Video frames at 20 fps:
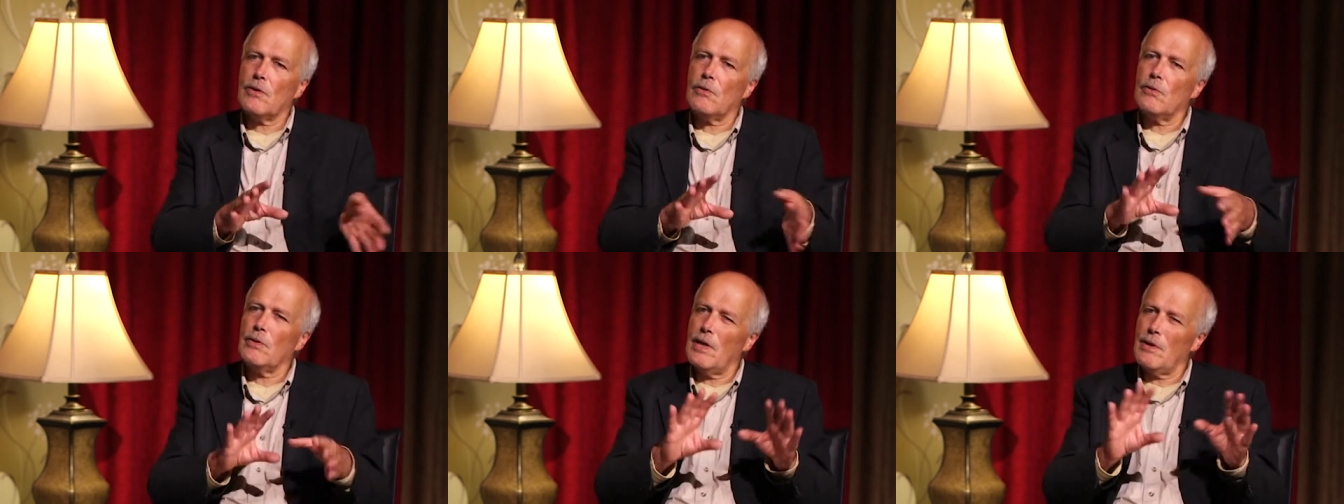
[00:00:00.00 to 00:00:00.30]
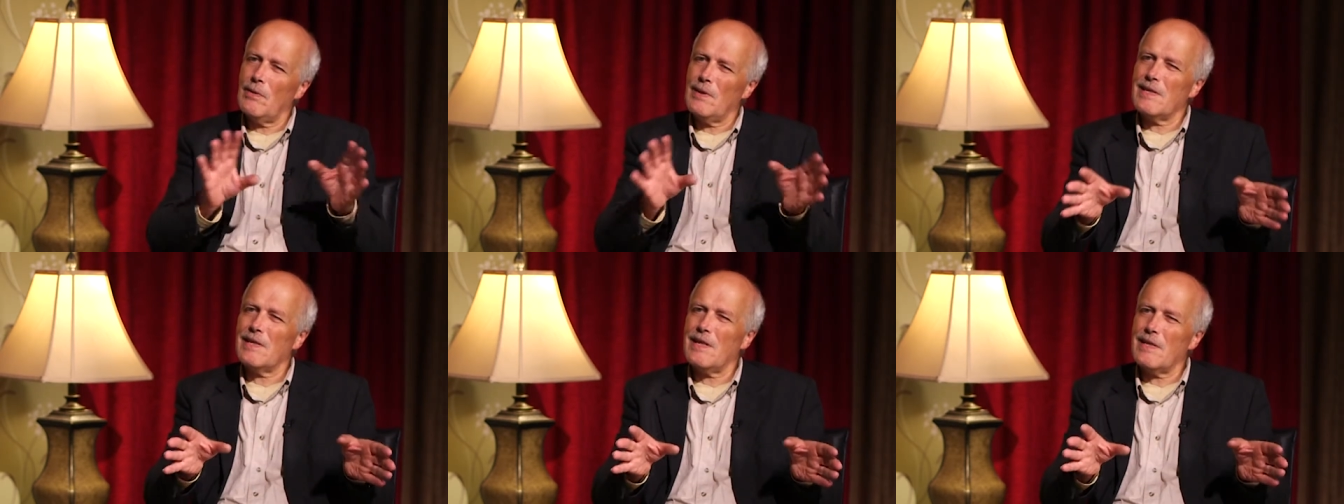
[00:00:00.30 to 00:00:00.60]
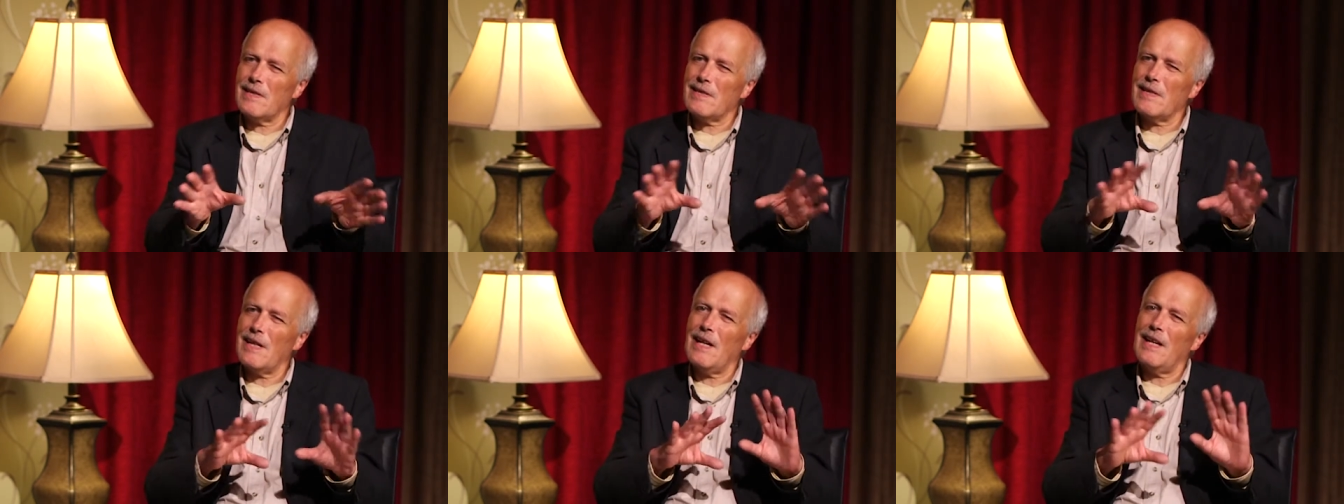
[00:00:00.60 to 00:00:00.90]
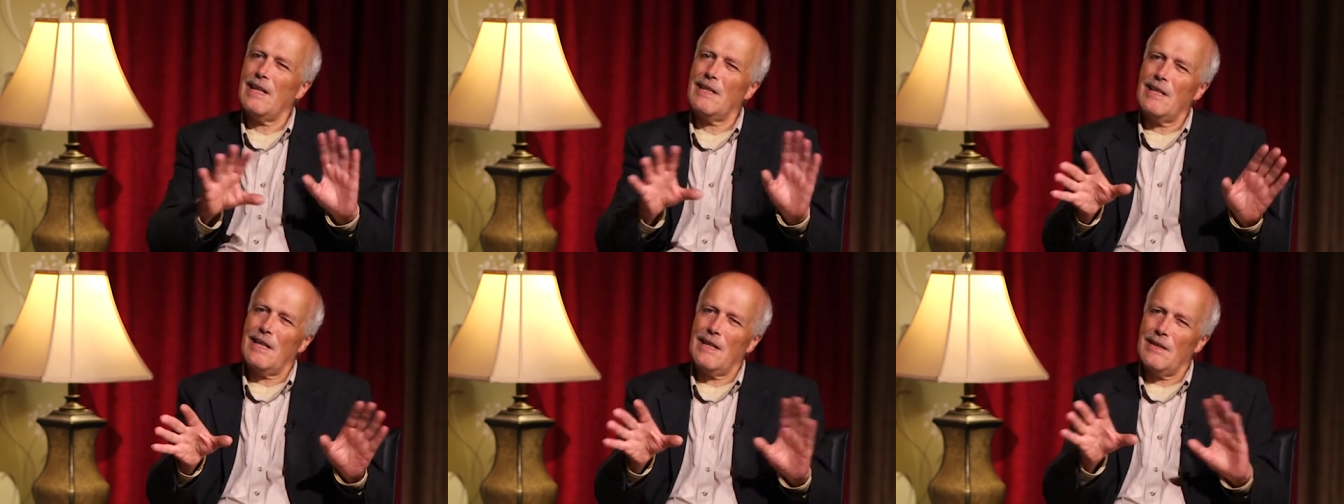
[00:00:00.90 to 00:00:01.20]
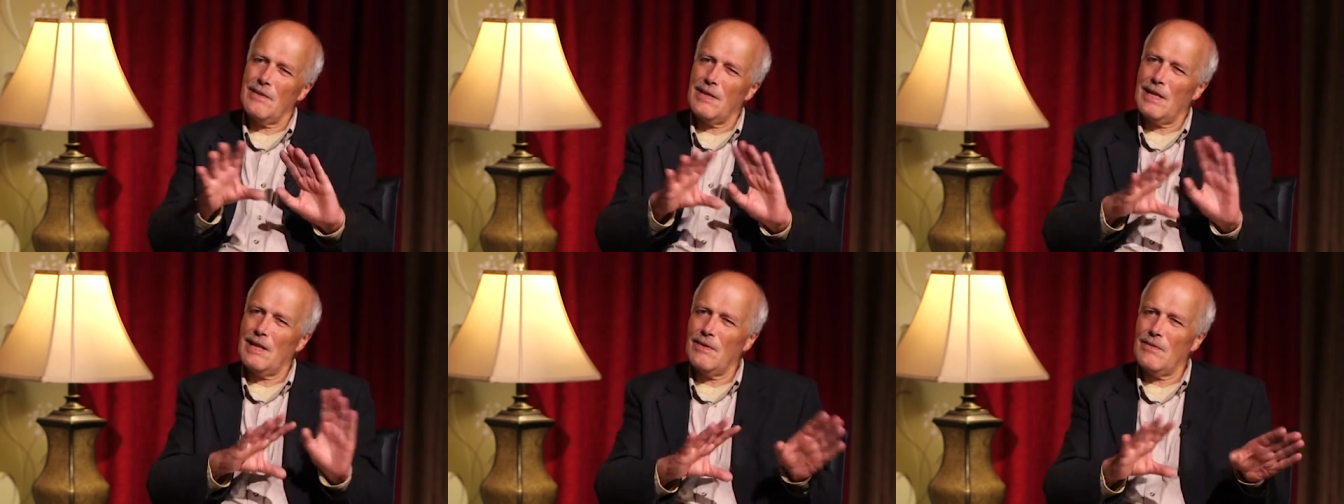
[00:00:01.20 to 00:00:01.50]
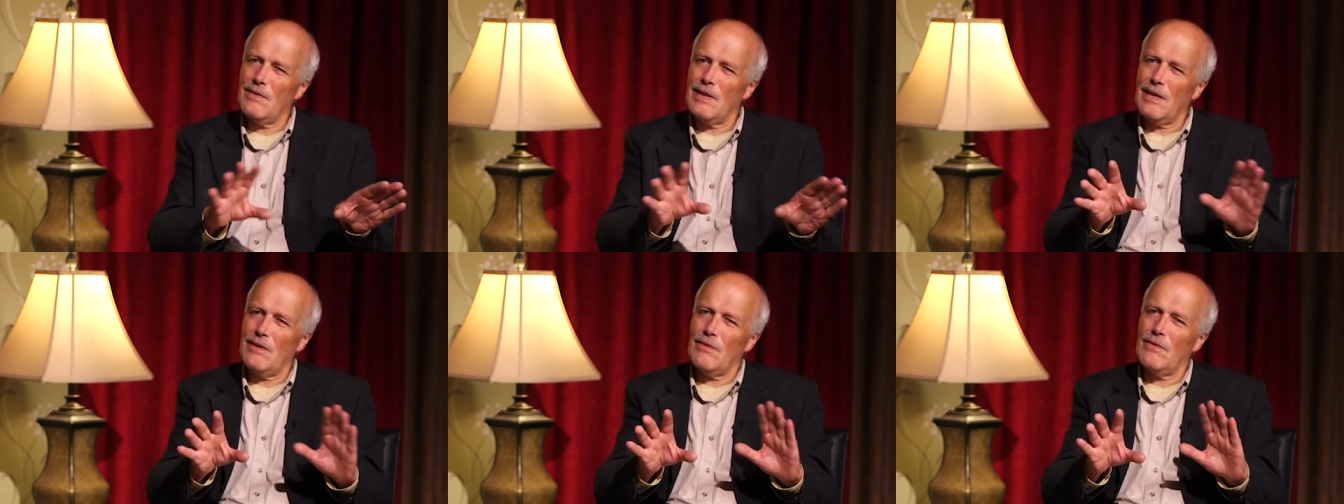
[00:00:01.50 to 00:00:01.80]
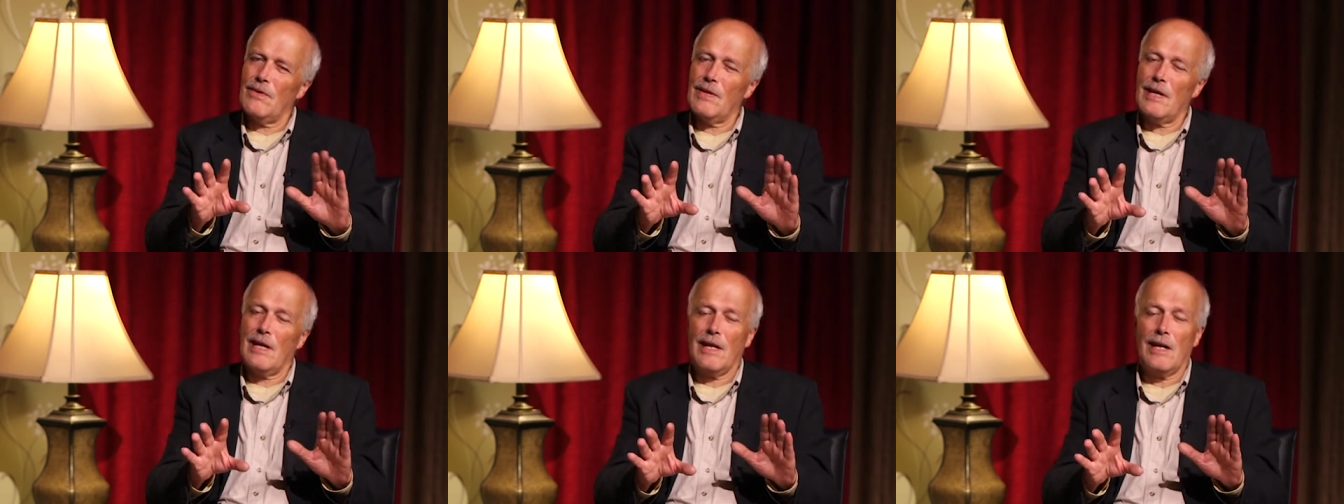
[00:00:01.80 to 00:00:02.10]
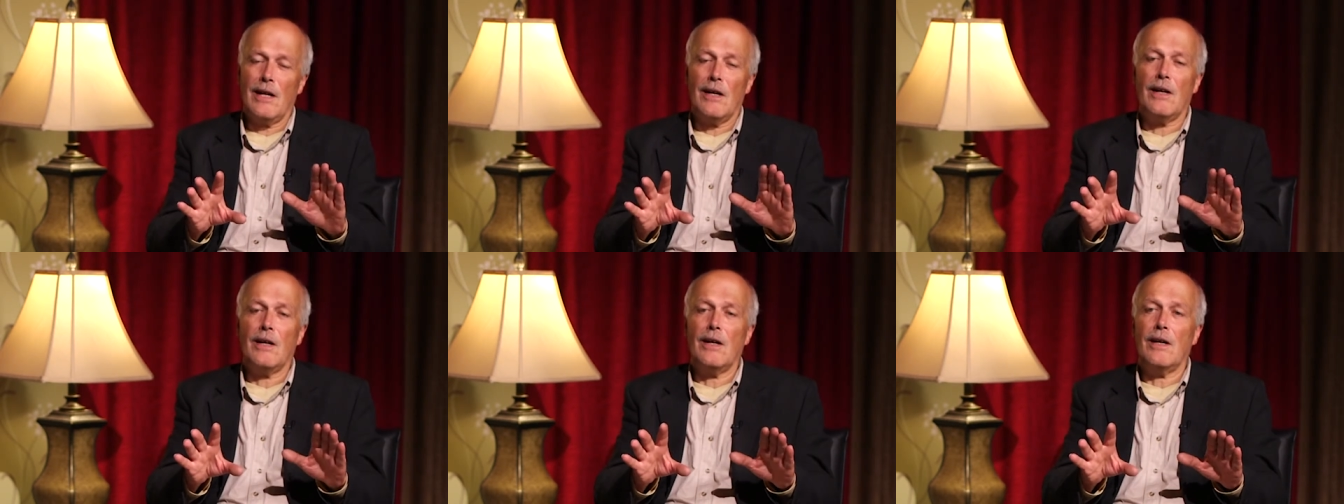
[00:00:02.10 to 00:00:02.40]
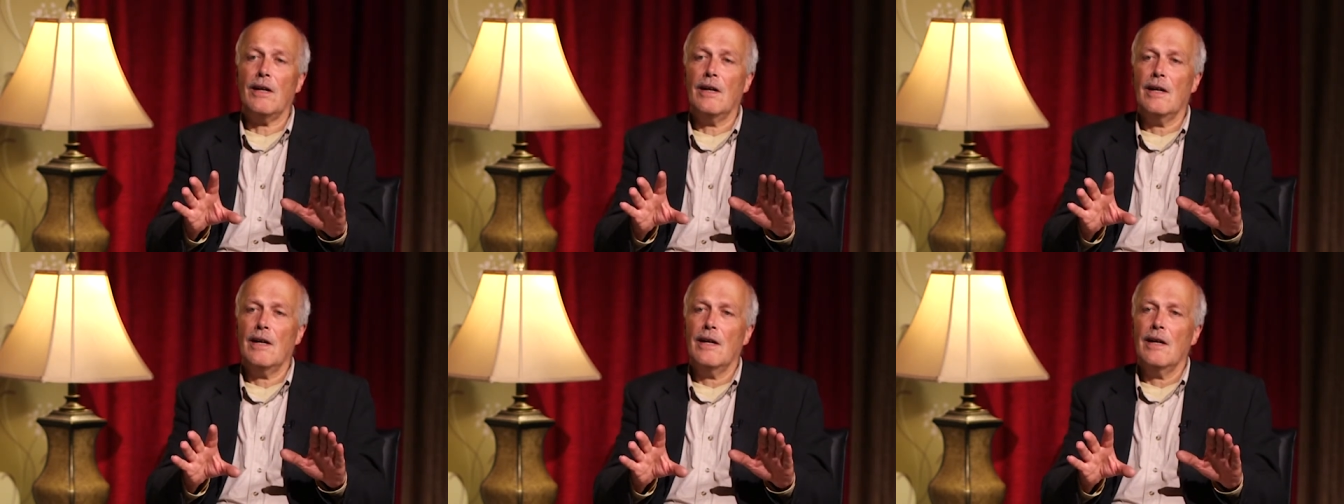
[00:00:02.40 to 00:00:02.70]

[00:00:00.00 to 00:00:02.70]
although, as I say, that there are,